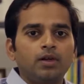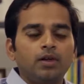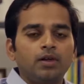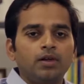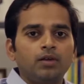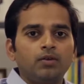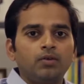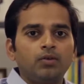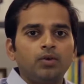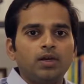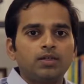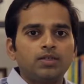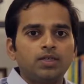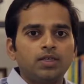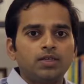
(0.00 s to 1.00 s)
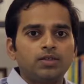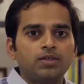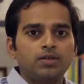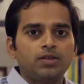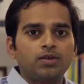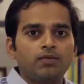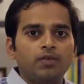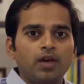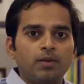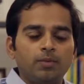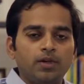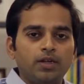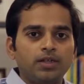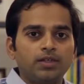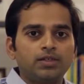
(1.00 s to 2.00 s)
and who has a history of
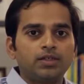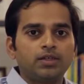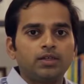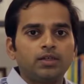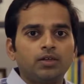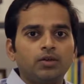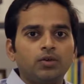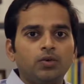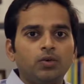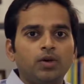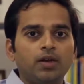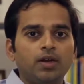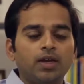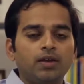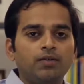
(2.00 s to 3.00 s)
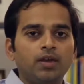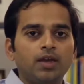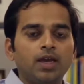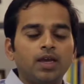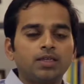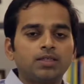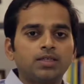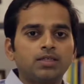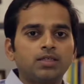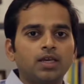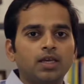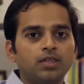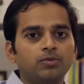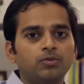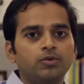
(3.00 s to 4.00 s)
hypertension, who are having excess
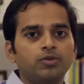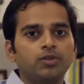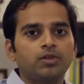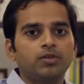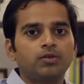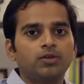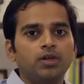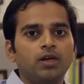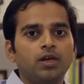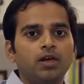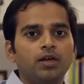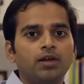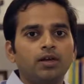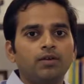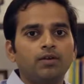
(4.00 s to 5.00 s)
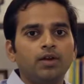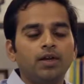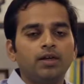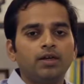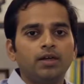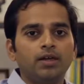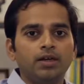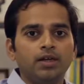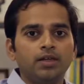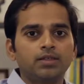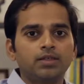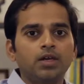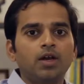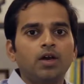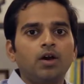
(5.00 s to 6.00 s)
exposure to the ultraviolet
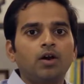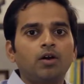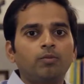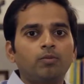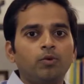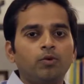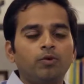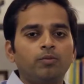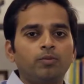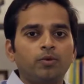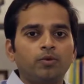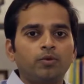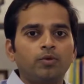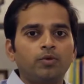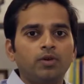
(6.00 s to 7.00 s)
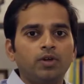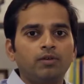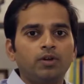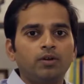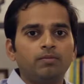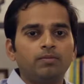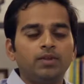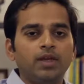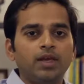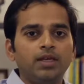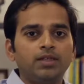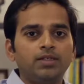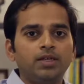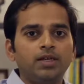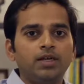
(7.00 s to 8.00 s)
rays are more prone to develop the
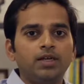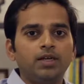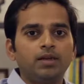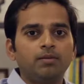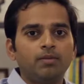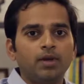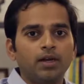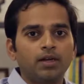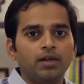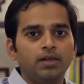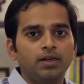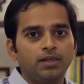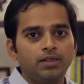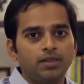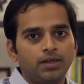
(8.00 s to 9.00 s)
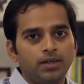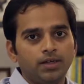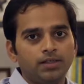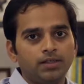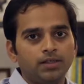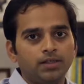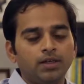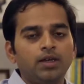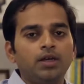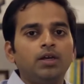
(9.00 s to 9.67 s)
age-related macular degeneration.